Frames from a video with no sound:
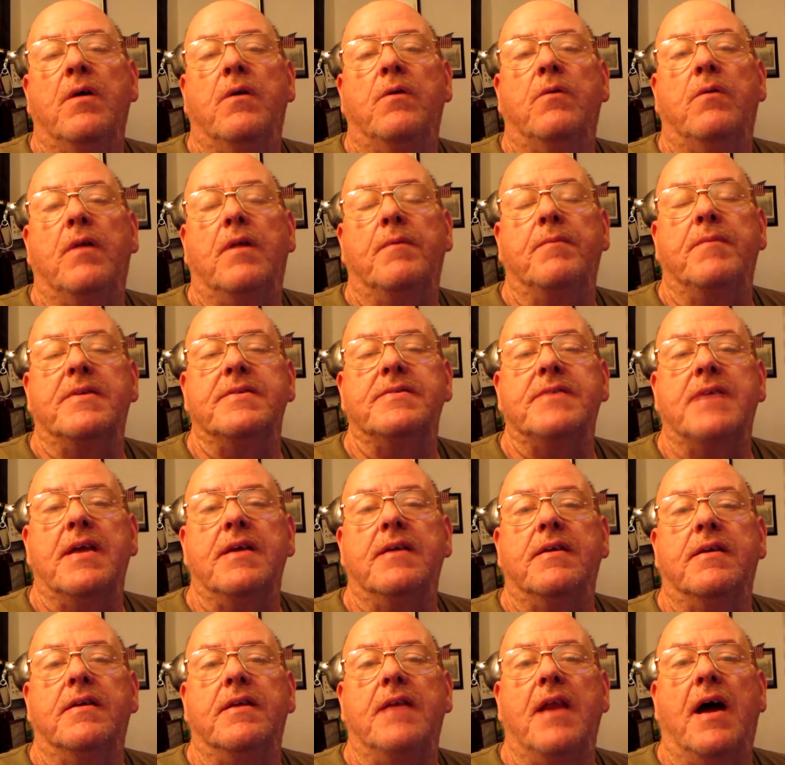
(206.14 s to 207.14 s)
Well, I'm going to
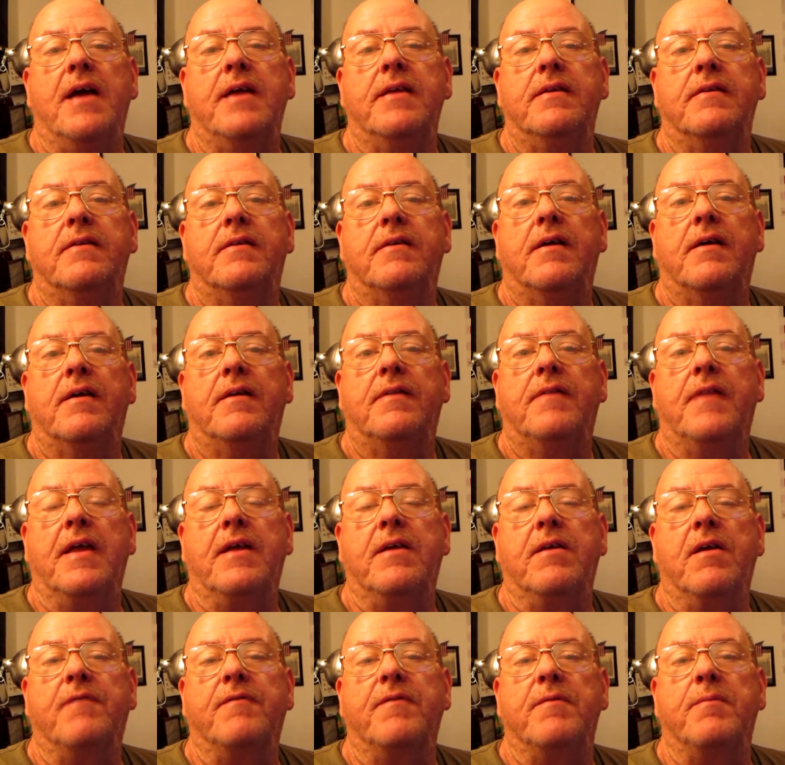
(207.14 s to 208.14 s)
say good night.
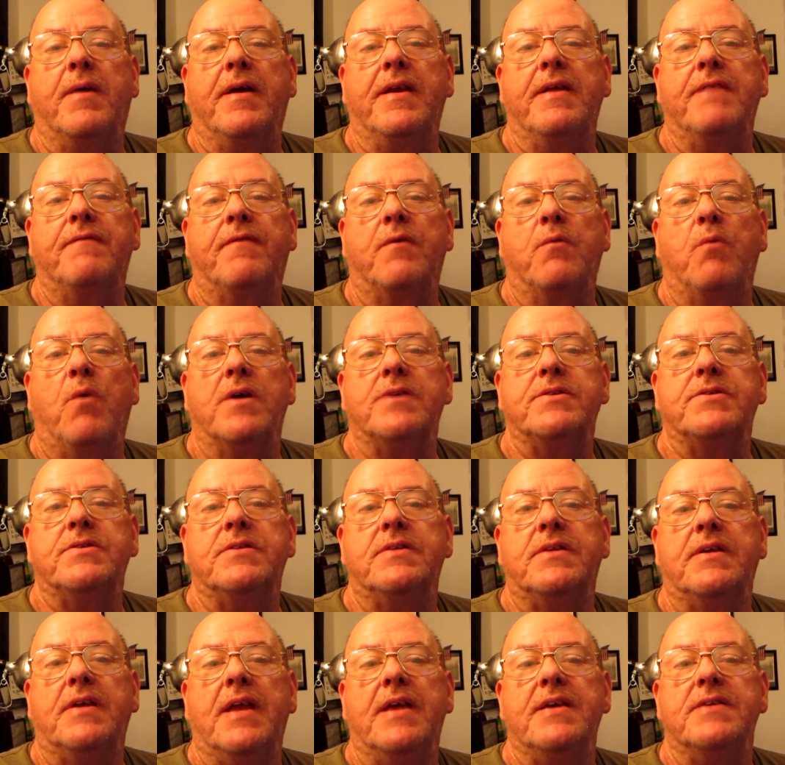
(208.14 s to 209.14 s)
Thank you everybody for watching
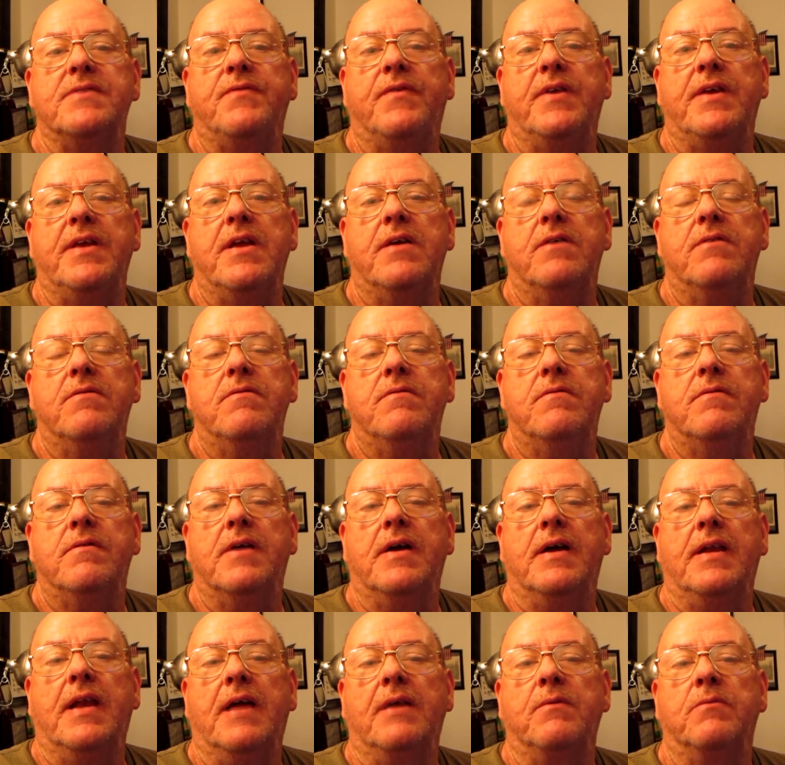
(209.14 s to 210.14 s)
today's video,
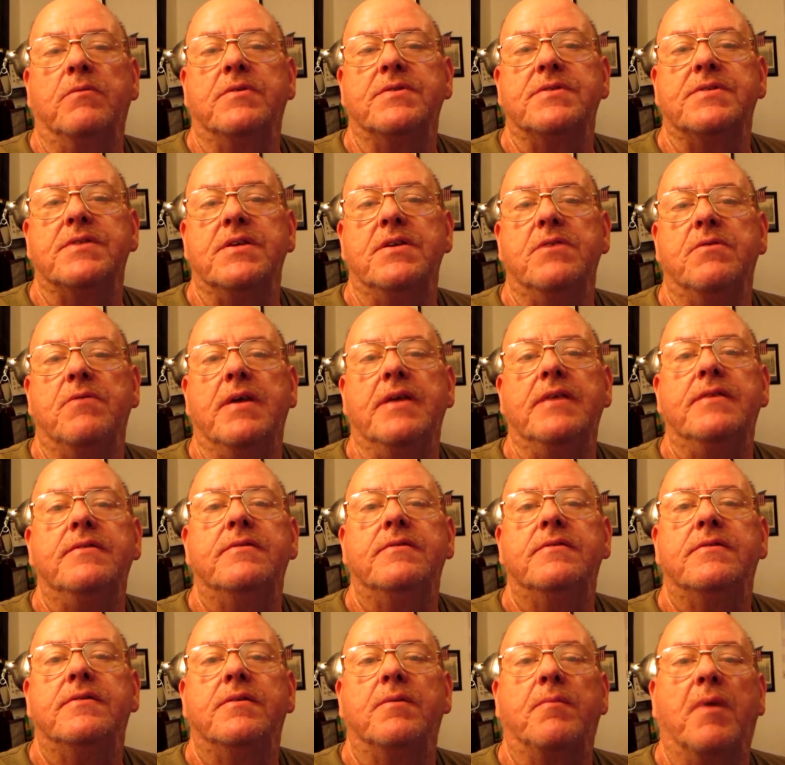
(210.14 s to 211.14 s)
and I will see you
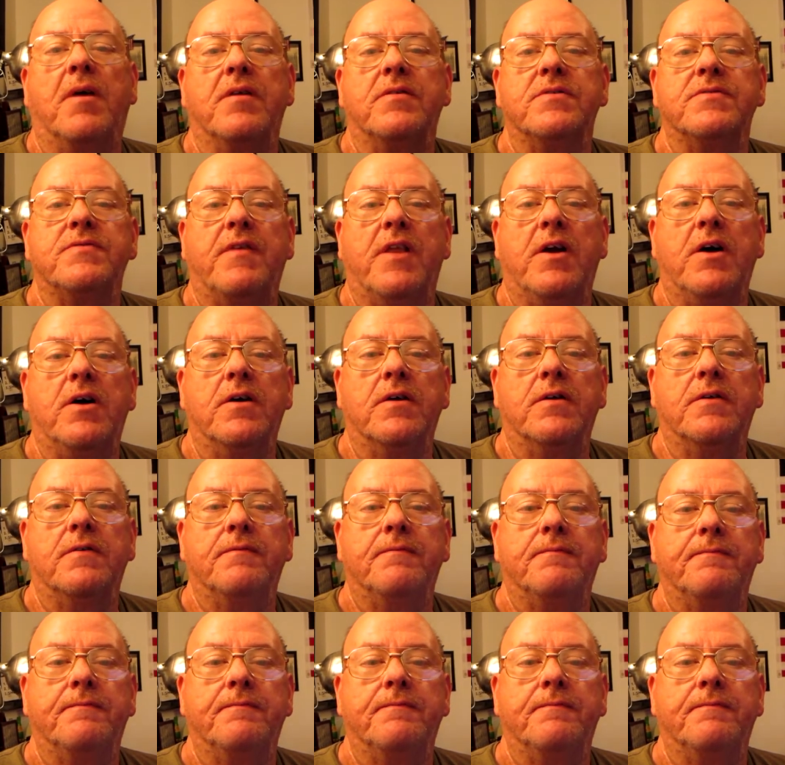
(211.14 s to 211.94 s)
in tomorrow's vlog.